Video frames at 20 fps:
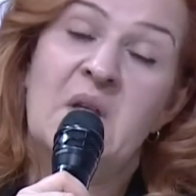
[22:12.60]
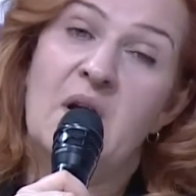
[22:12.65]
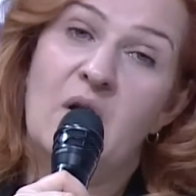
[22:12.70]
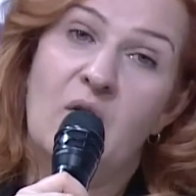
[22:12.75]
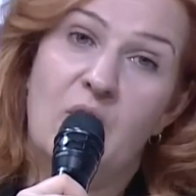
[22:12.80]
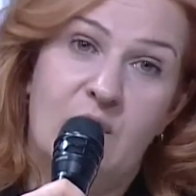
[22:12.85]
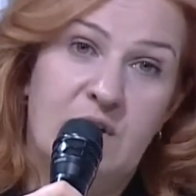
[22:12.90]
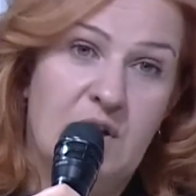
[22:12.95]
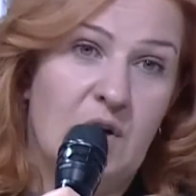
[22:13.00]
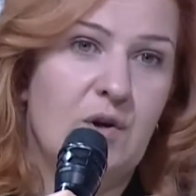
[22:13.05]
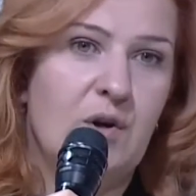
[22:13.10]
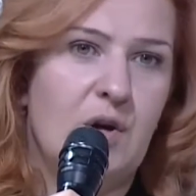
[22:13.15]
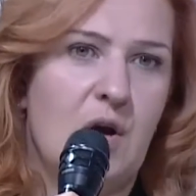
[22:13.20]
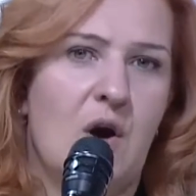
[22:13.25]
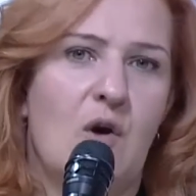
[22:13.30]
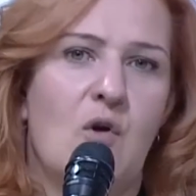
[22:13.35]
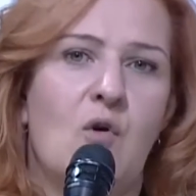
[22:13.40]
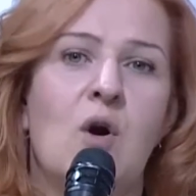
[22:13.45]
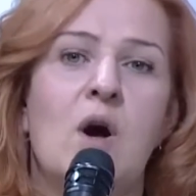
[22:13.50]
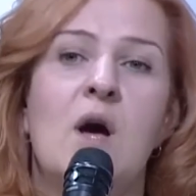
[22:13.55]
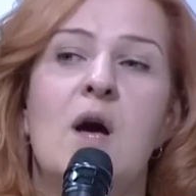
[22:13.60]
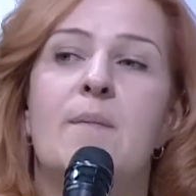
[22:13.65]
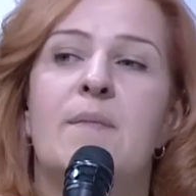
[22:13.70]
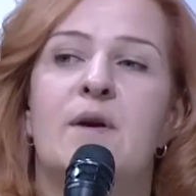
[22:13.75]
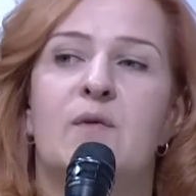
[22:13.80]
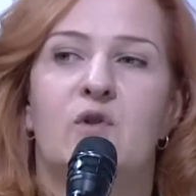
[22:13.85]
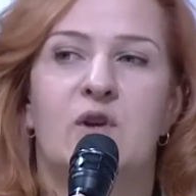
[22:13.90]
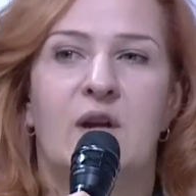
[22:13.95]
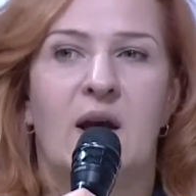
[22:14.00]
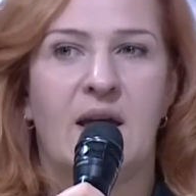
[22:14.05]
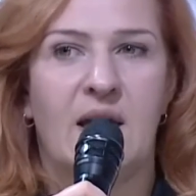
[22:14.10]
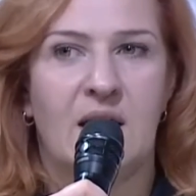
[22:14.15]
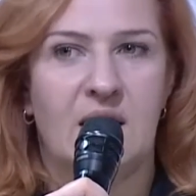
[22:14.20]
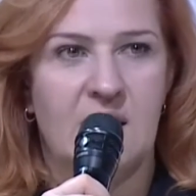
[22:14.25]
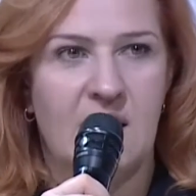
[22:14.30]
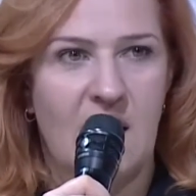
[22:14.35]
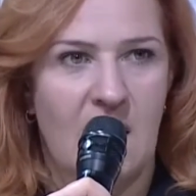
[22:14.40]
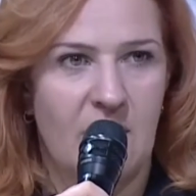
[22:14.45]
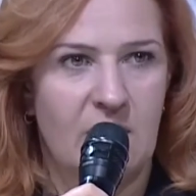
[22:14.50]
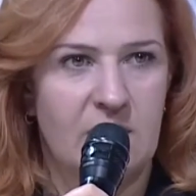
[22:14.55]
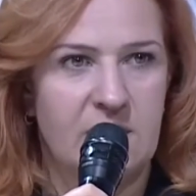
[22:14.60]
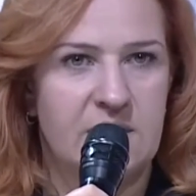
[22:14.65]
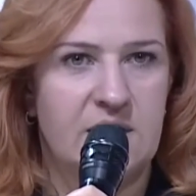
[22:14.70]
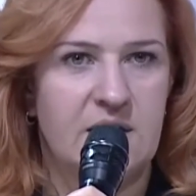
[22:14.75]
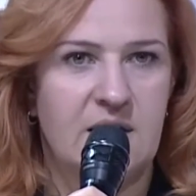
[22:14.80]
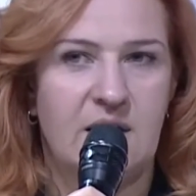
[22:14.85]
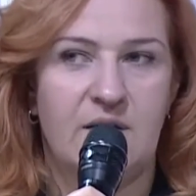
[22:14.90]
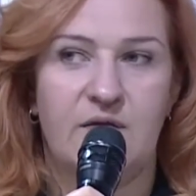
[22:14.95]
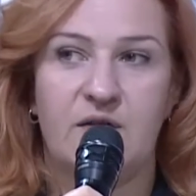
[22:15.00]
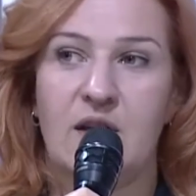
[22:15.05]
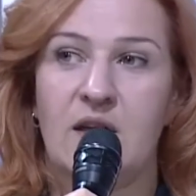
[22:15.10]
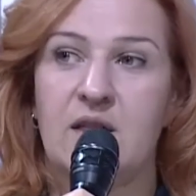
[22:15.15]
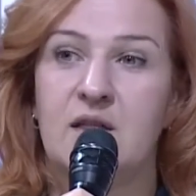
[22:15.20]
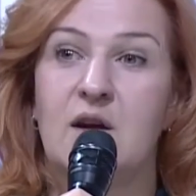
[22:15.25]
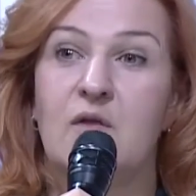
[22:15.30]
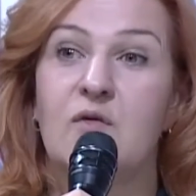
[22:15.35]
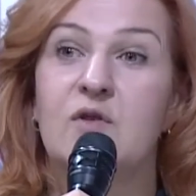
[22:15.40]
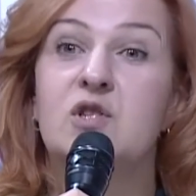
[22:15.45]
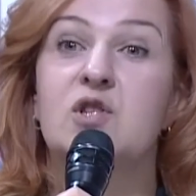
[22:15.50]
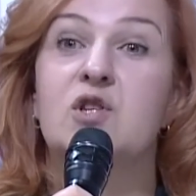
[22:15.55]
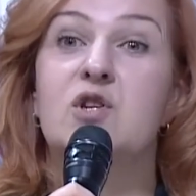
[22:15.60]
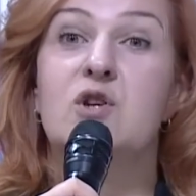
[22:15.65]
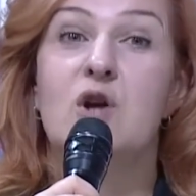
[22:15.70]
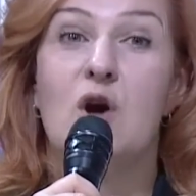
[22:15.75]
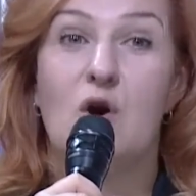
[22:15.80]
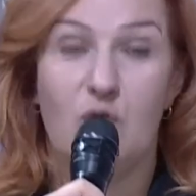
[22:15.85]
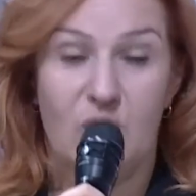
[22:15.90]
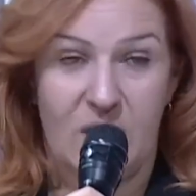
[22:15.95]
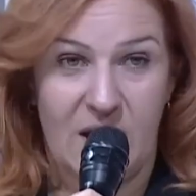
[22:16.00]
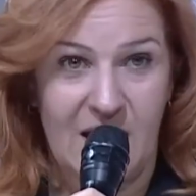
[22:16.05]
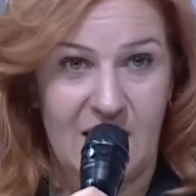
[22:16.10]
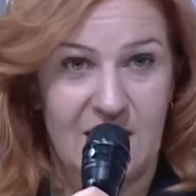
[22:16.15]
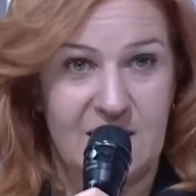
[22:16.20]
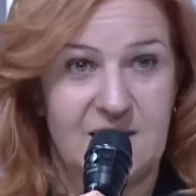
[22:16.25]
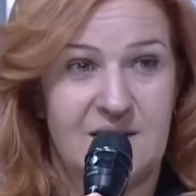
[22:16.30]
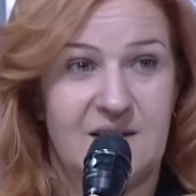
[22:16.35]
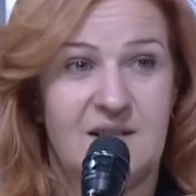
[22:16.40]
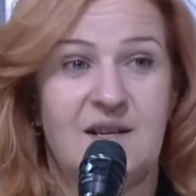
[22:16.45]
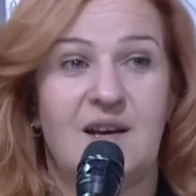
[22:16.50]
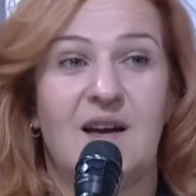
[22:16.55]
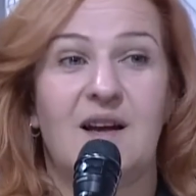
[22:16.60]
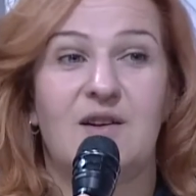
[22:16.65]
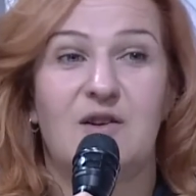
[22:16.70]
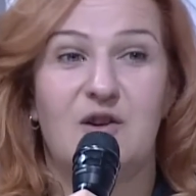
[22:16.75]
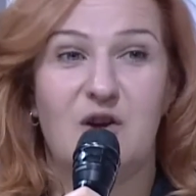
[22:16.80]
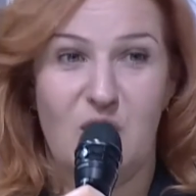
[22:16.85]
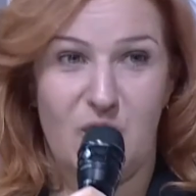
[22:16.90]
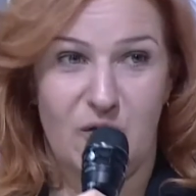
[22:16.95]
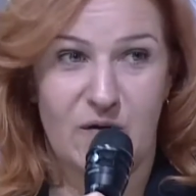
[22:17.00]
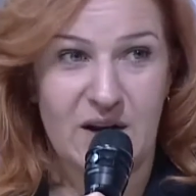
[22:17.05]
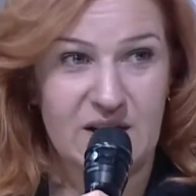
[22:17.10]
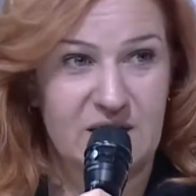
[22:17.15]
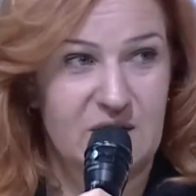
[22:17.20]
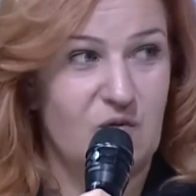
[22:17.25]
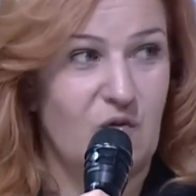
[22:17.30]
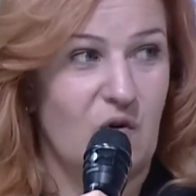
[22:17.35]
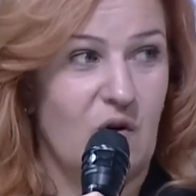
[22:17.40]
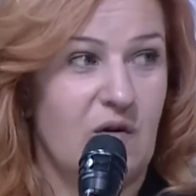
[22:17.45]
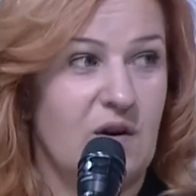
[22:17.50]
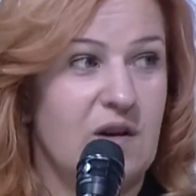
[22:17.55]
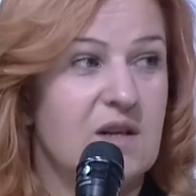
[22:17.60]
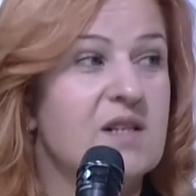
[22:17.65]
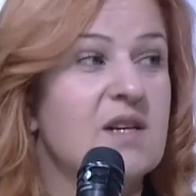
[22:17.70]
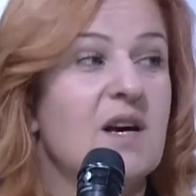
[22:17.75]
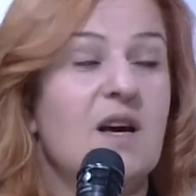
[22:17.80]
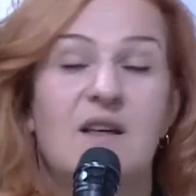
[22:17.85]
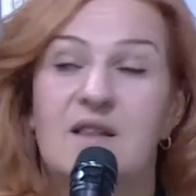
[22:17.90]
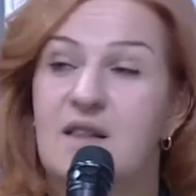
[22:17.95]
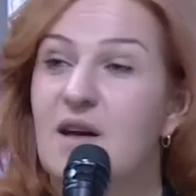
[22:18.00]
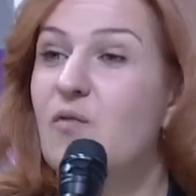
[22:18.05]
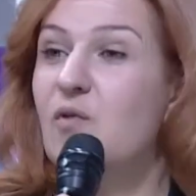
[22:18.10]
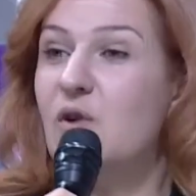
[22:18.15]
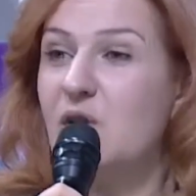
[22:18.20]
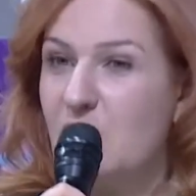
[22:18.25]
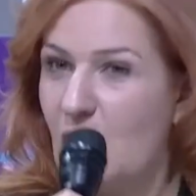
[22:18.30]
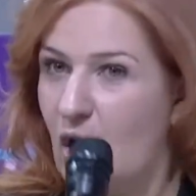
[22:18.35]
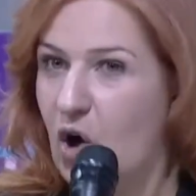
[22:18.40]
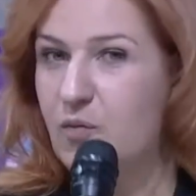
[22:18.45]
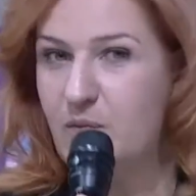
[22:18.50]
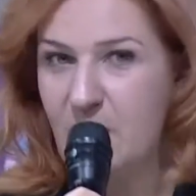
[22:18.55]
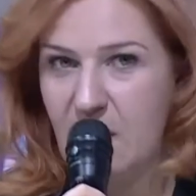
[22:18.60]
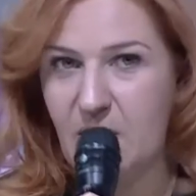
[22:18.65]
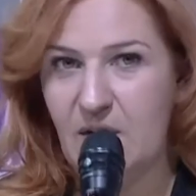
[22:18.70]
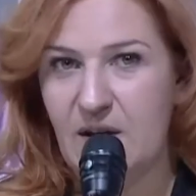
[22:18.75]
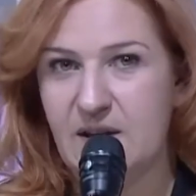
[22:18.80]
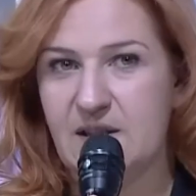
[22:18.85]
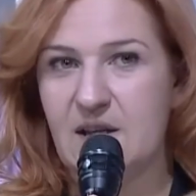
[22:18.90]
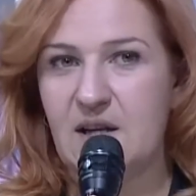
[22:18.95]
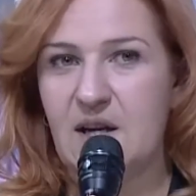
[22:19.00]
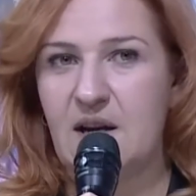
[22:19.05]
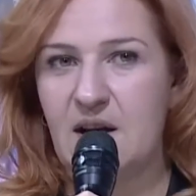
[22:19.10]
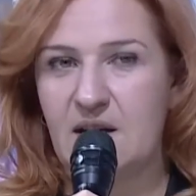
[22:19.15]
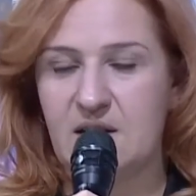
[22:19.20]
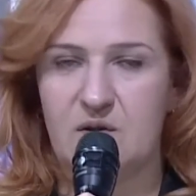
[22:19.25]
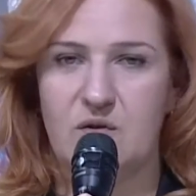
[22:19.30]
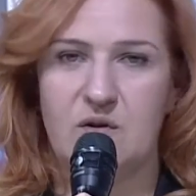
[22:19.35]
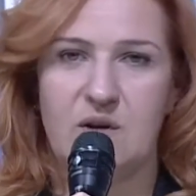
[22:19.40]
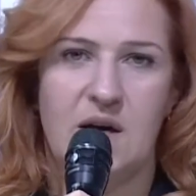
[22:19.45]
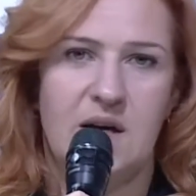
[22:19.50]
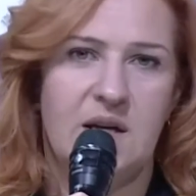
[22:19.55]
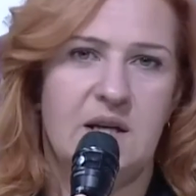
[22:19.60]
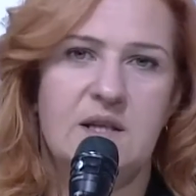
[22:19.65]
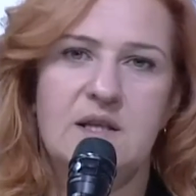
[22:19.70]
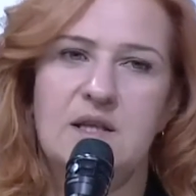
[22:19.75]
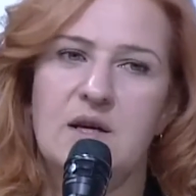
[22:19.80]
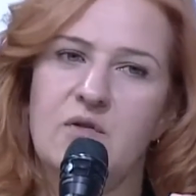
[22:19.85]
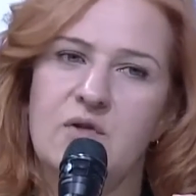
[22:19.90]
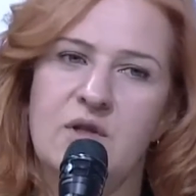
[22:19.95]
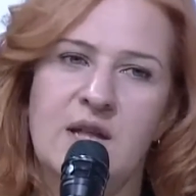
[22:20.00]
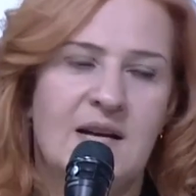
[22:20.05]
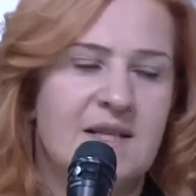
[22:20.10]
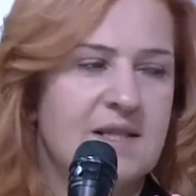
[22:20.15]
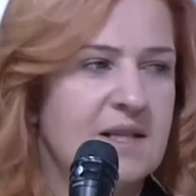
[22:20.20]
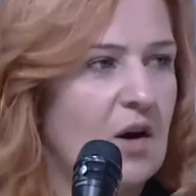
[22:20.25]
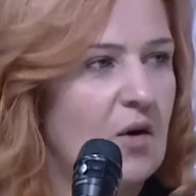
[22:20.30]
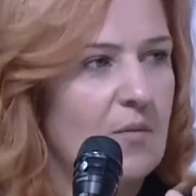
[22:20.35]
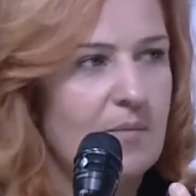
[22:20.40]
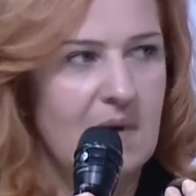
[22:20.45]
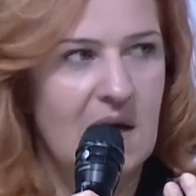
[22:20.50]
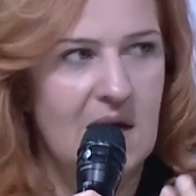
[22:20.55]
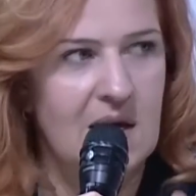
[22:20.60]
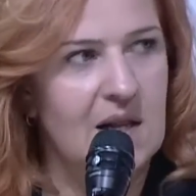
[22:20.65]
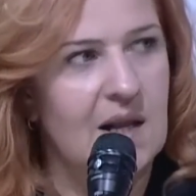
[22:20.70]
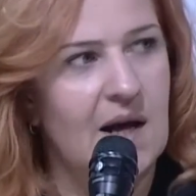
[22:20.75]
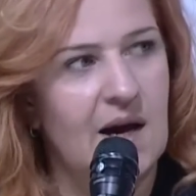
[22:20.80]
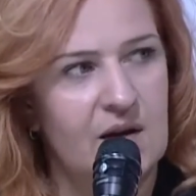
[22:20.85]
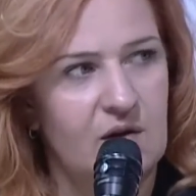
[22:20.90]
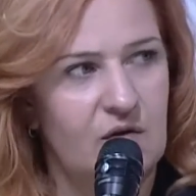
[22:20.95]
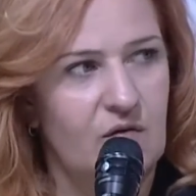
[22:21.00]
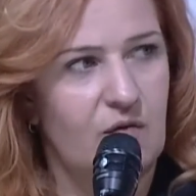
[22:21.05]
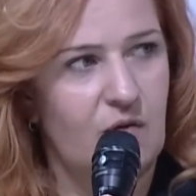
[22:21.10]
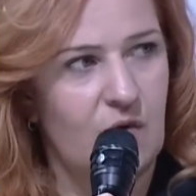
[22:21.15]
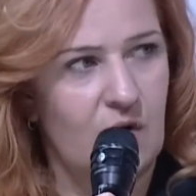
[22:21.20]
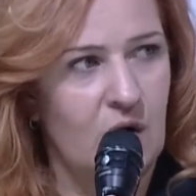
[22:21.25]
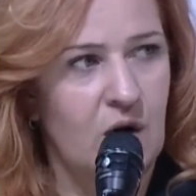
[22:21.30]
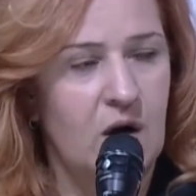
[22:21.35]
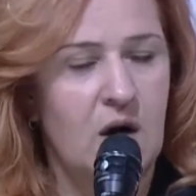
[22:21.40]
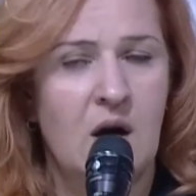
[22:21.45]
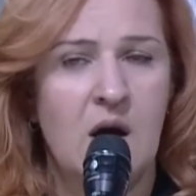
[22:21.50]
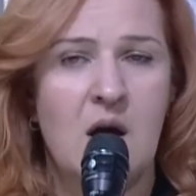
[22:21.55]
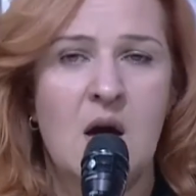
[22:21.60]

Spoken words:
we don't know, but what I can guarantee is that there is no case and no arrest warrant, they will not be arrested and extradited. So that's our main line of work,